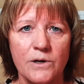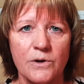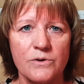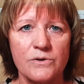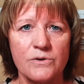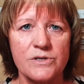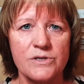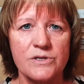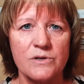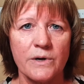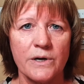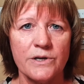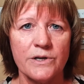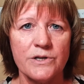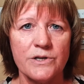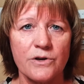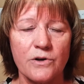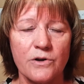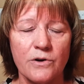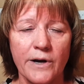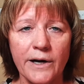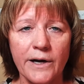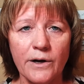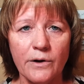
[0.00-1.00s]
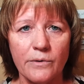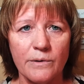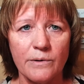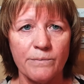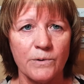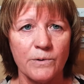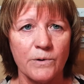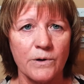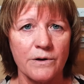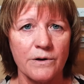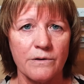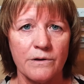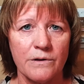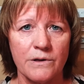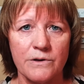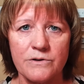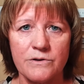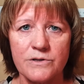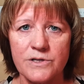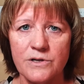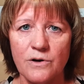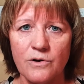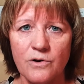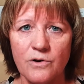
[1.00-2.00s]
goes to run your credit report and
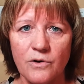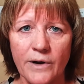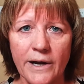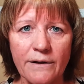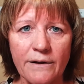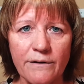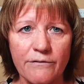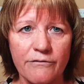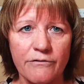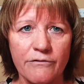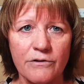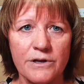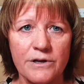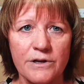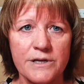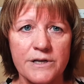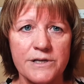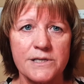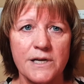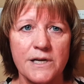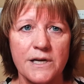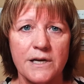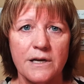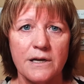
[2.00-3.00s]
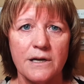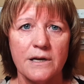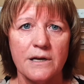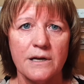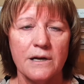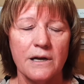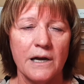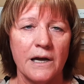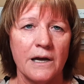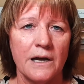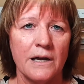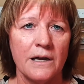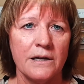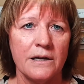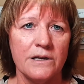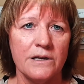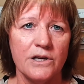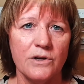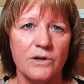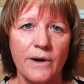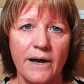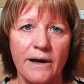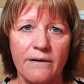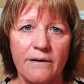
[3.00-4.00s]
there's no credit freeze and
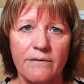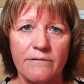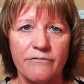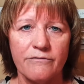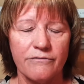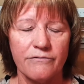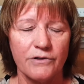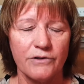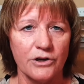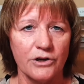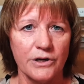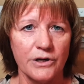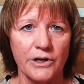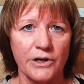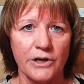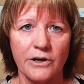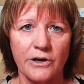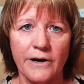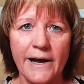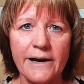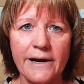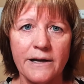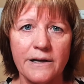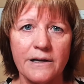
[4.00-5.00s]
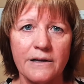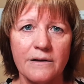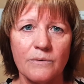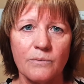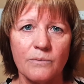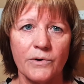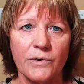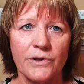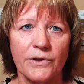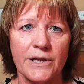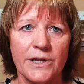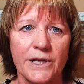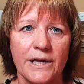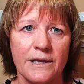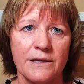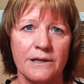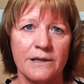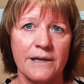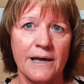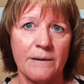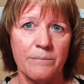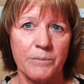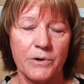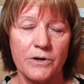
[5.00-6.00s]
you have good credit, well,
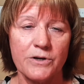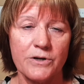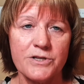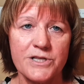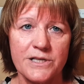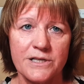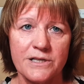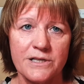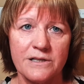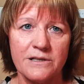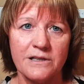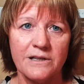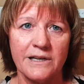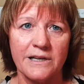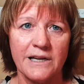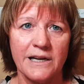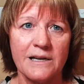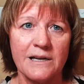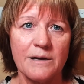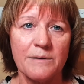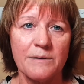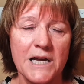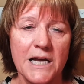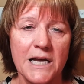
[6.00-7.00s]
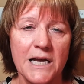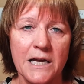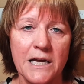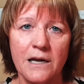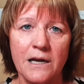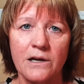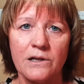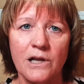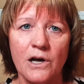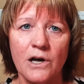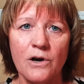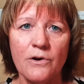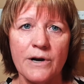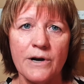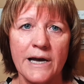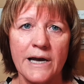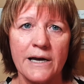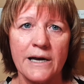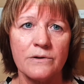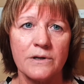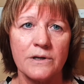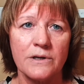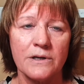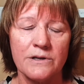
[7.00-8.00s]
then that person could end up taking a loan
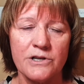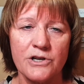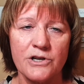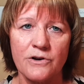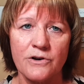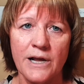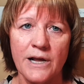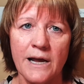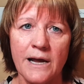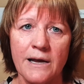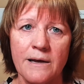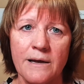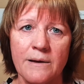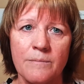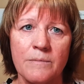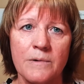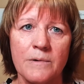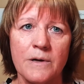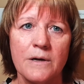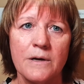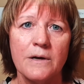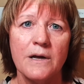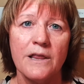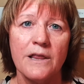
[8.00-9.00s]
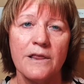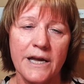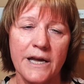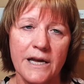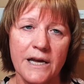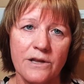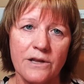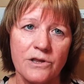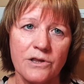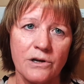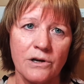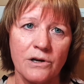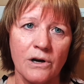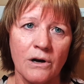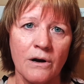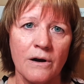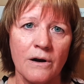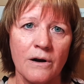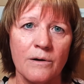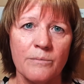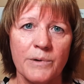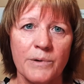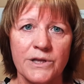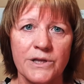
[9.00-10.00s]
out in your name. They get the
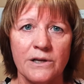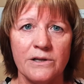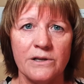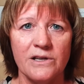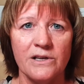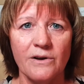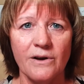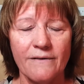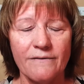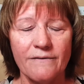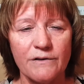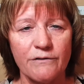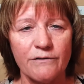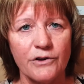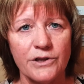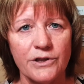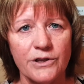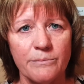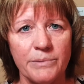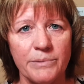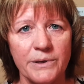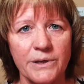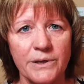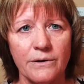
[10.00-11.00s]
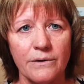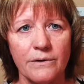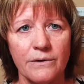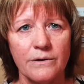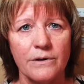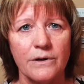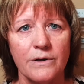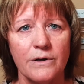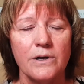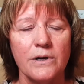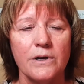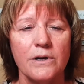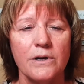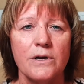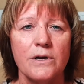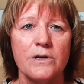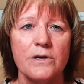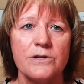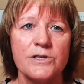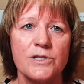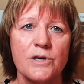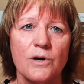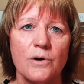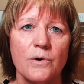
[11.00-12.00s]
car, but then you have to foot the bill.
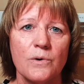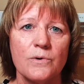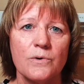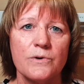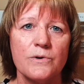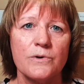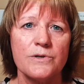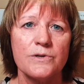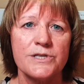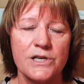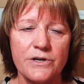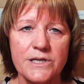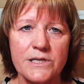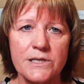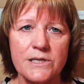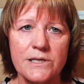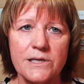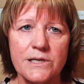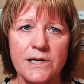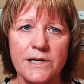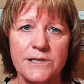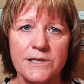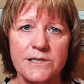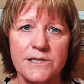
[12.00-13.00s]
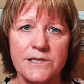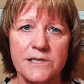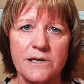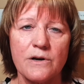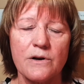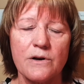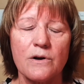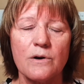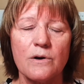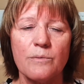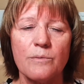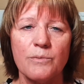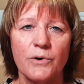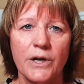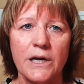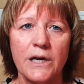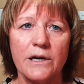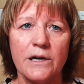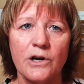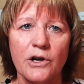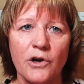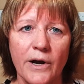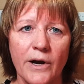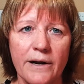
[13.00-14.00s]
So seriously consider
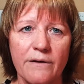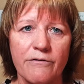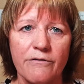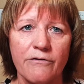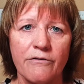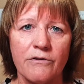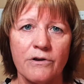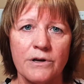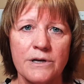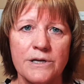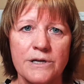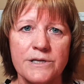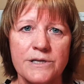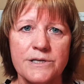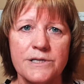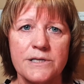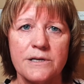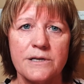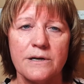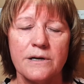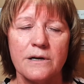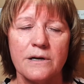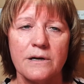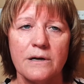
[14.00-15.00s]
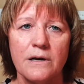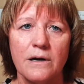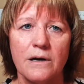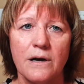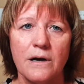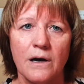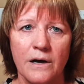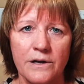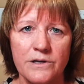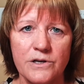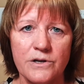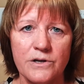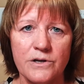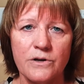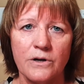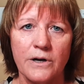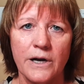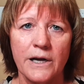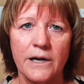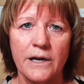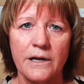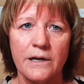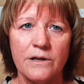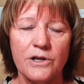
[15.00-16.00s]
putting a credit freeze on your
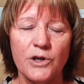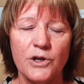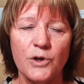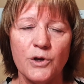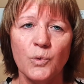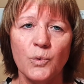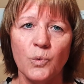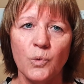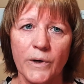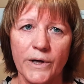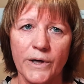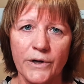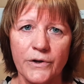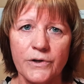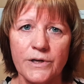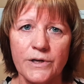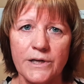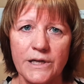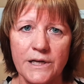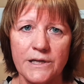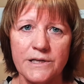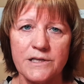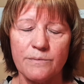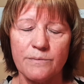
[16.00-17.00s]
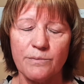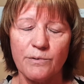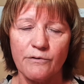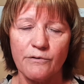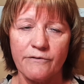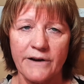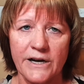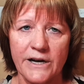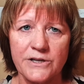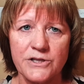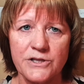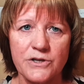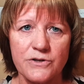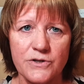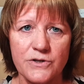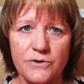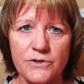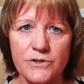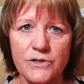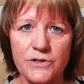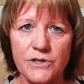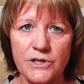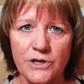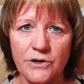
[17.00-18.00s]
credit. You will need to provide your
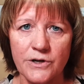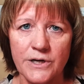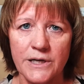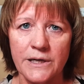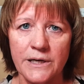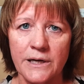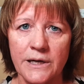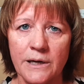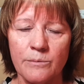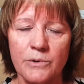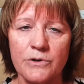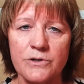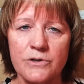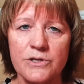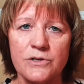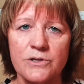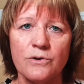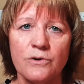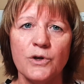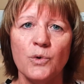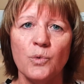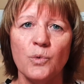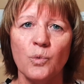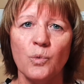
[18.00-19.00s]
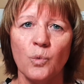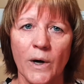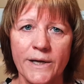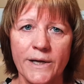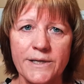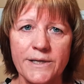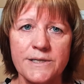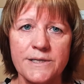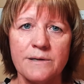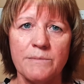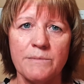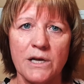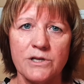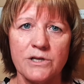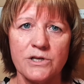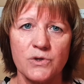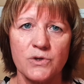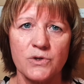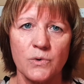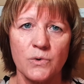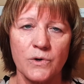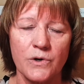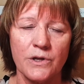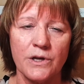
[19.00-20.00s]
social security number. So you want to make
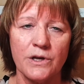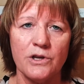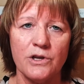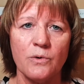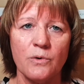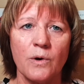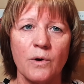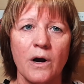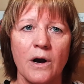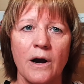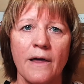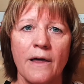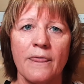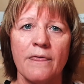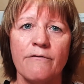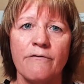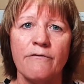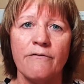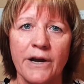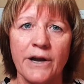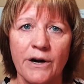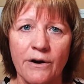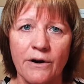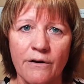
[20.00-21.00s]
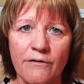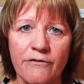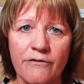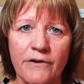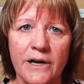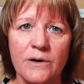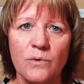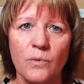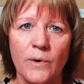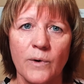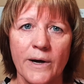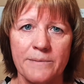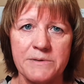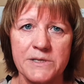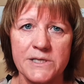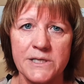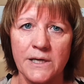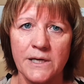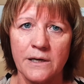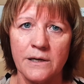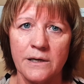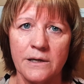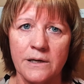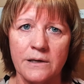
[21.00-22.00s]
sure that you are on the verified
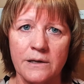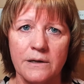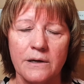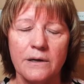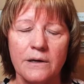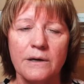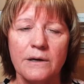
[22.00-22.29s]
website